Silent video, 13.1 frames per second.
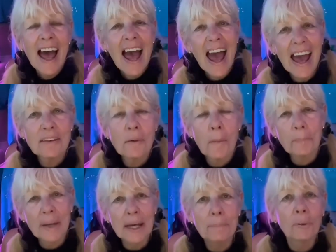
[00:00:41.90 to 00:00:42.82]
and
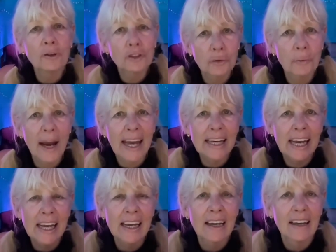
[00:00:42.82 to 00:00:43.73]
people
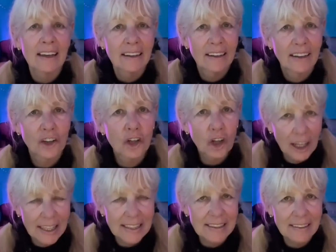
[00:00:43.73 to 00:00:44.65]
trading
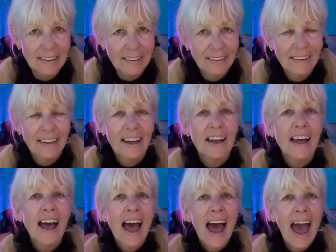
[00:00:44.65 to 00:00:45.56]
goods.
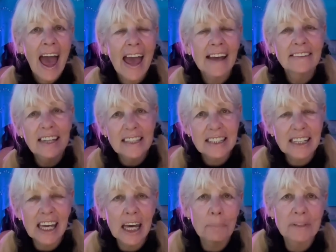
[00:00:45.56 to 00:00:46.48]
And this
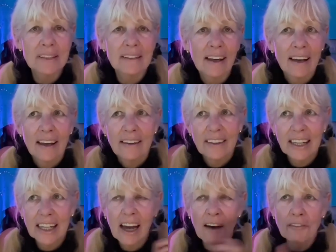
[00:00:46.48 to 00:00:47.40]
keeps
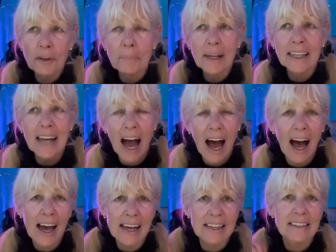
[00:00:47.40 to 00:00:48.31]
the government
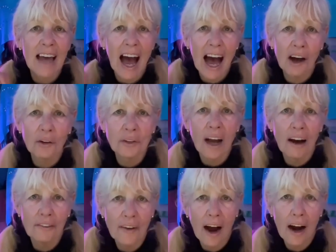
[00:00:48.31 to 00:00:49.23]
eyes out
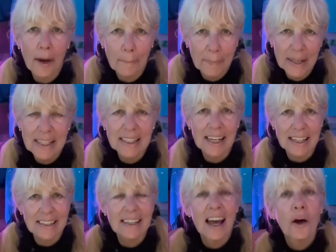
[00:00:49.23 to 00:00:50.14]
of our
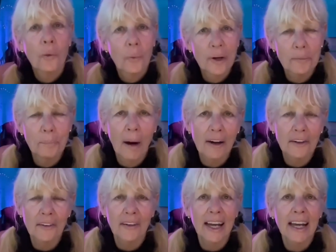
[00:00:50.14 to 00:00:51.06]
business with
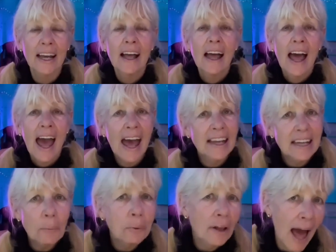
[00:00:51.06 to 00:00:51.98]
bartering. And
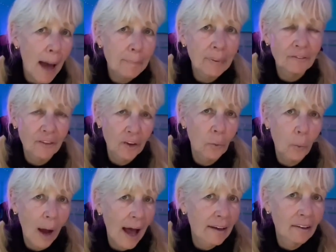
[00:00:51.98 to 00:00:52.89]
it will happen for a
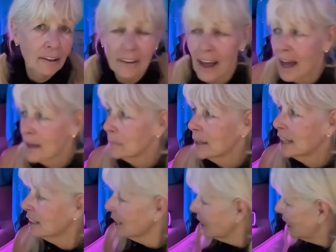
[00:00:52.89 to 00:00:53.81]
while. I
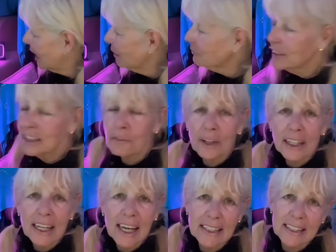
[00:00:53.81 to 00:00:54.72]
mean, if it
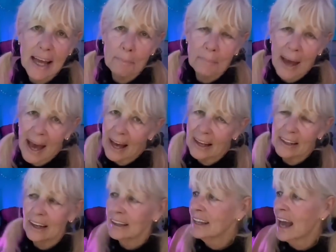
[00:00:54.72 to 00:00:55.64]
really gets that bad,
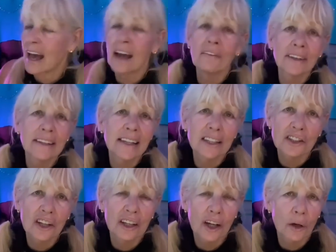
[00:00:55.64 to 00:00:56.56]
yeah, everything's
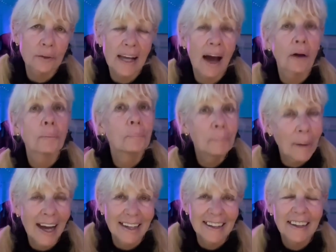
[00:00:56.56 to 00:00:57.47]
going to go down. But